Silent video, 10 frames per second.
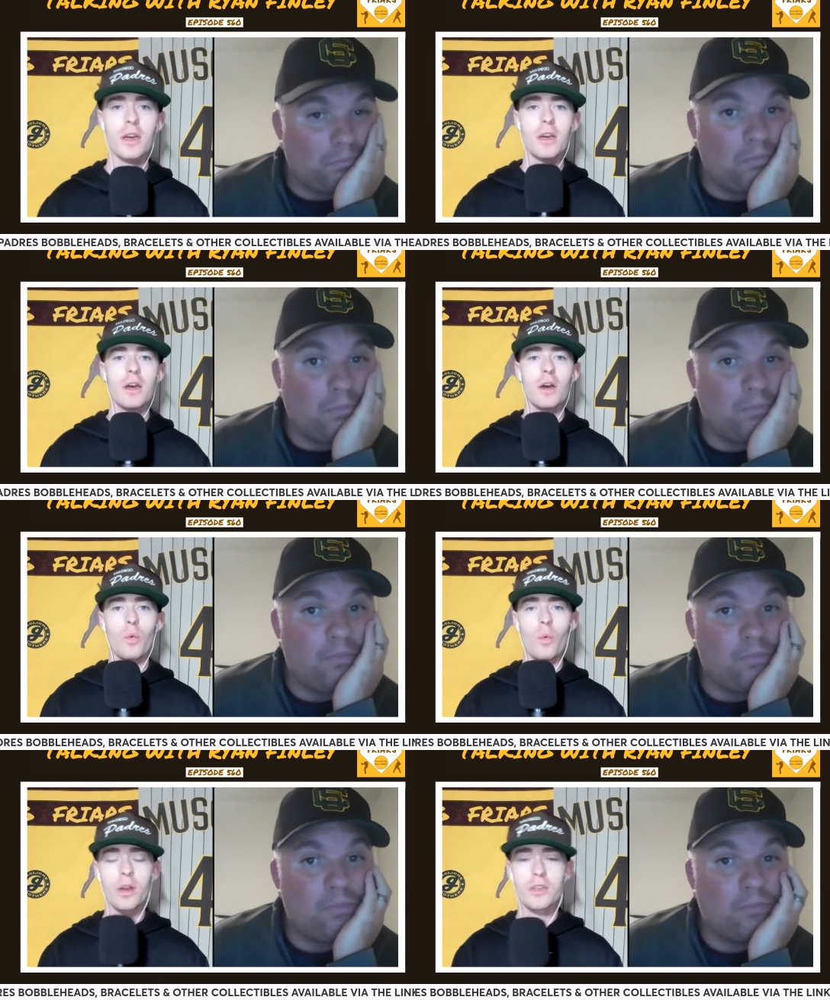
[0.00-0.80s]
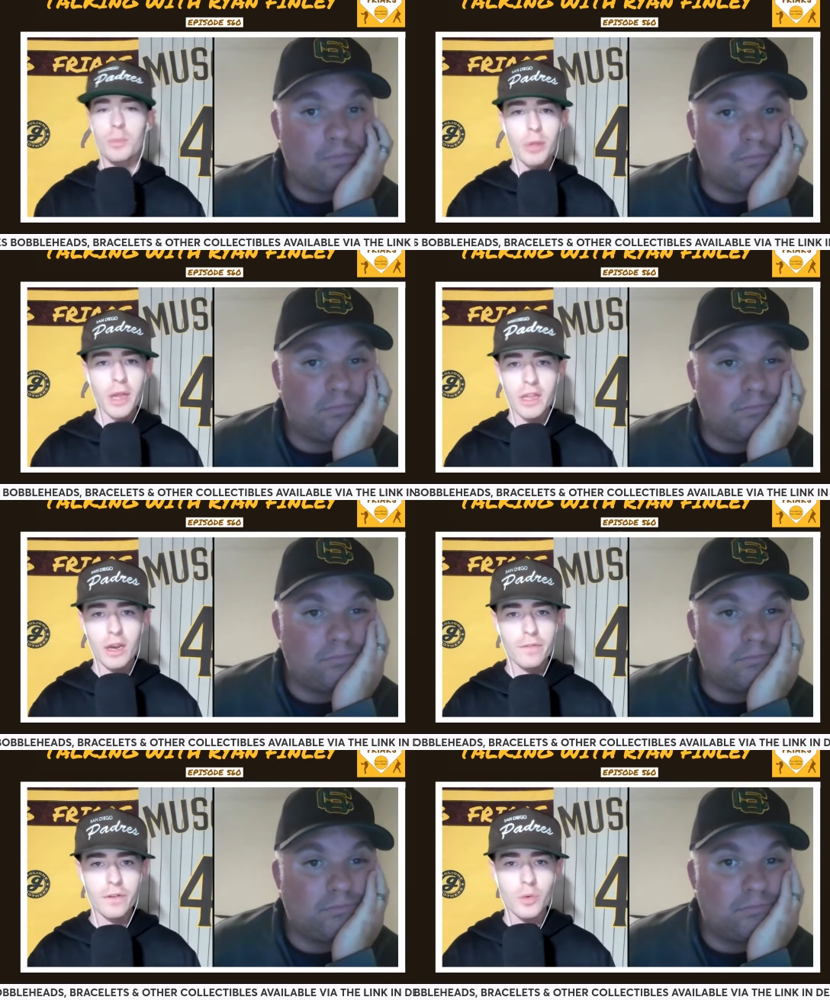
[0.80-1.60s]
Speaker 1: Mm-hmm. What is the plan
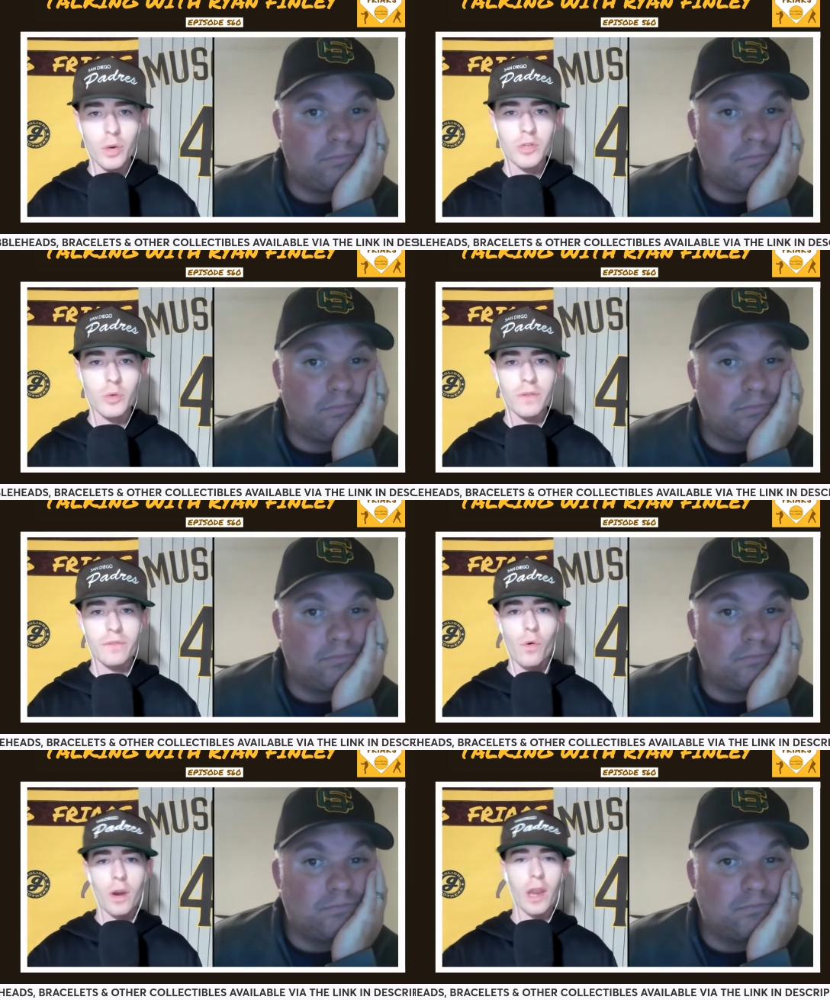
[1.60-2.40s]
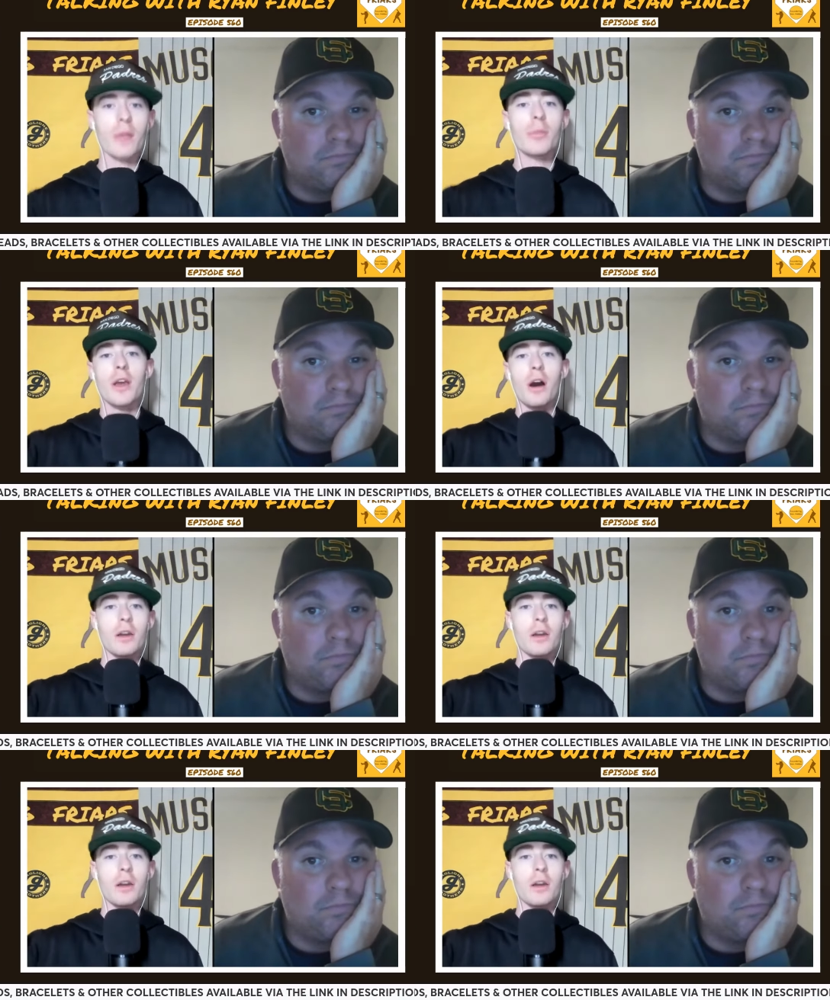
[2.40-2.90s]
there for 2024 and beyond?